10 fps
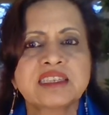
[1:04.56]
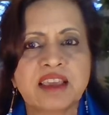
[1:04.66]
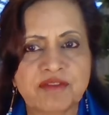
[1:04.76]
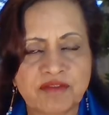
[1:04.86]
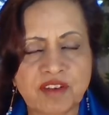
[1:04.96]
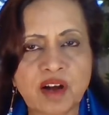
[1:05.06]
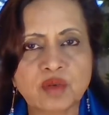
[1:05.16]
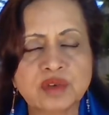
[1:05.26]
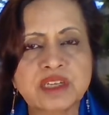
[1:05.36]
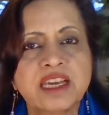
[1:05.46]
have
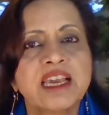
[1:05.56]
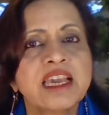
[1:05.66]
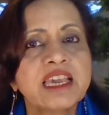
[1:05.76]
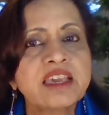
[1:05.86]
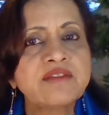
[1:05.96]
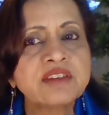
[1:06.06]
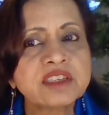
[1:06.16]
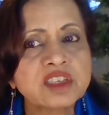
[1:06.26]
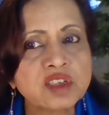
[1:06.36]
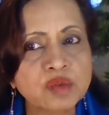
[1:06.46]
found even
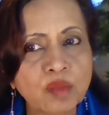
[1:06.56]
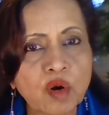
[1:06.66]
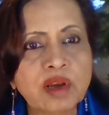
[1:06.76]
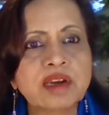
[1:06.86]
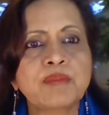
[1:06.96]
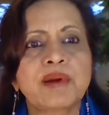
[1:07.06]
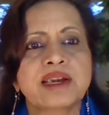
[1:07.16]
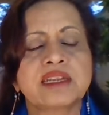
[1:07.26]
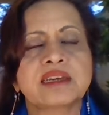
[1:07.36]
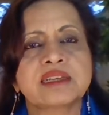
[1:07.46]
smaller
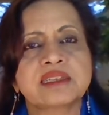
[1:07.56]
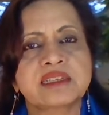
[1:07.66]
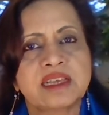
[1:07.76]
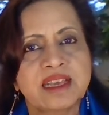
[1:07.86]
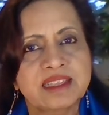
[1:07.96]
particles